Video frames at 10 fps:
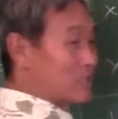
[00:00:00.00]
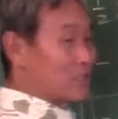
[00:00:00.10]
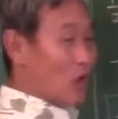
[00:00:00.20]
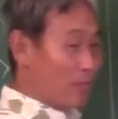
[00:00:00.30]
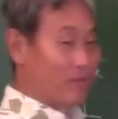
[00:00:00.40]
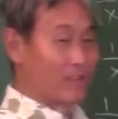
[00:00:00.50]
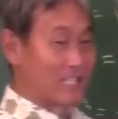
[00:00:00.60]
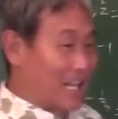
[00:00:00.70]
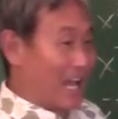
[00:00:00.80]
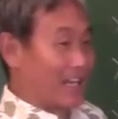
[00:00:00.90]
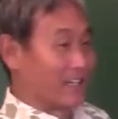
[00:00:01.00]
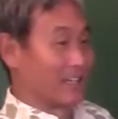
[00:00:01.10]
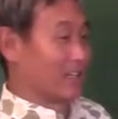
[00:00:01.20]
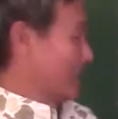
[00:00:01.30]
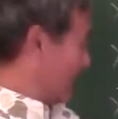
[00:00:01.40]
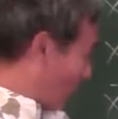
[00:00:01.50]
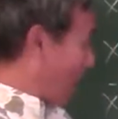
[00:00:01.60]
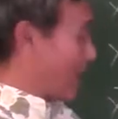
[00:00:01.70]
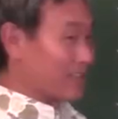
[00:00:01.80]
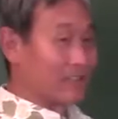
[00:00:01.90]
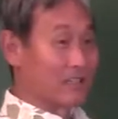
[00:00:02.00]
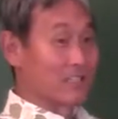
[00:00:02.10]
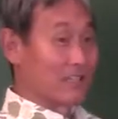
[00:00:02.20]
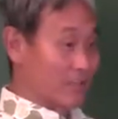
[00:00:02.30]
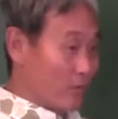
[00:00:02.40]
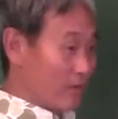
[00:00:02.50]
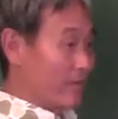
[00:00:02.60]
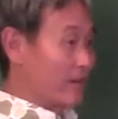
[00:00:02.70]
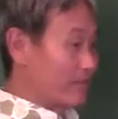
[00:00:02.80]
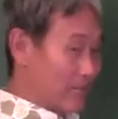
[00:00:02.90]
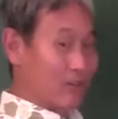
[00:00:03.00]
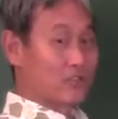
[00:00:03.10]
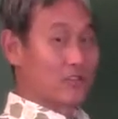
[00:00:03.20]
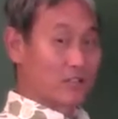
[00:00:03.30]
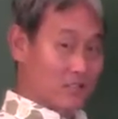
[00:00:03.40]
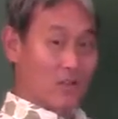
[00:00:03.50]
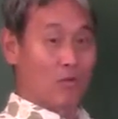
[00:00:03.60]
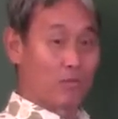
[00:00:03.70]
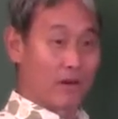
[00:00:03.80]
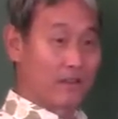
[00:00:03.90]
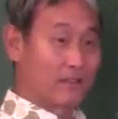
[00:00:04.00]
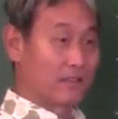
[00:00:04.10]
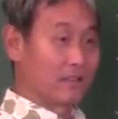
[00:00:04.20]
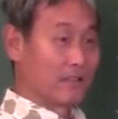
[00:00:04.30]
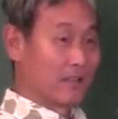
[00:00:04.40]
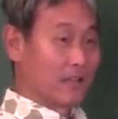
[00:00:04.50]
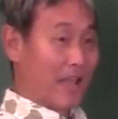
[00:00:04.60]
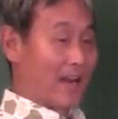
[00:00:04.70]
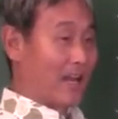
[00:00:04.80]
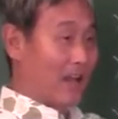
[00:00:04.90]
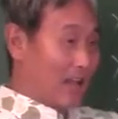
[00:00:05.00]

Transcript: the slope of this line? One, because the derivative tells you the slope, right? And a